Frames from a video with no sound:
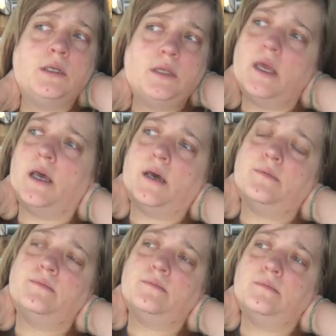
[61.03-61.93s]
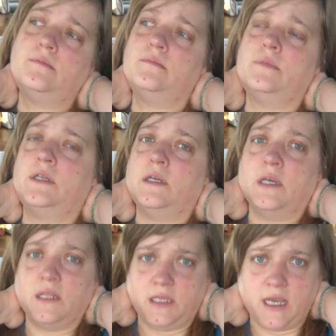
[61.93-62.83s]
Yeah,
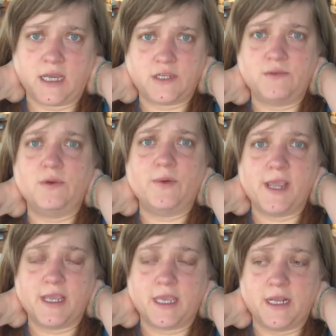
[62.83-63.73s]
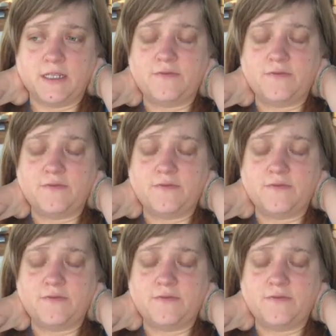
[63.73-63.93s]
the actual weight gain is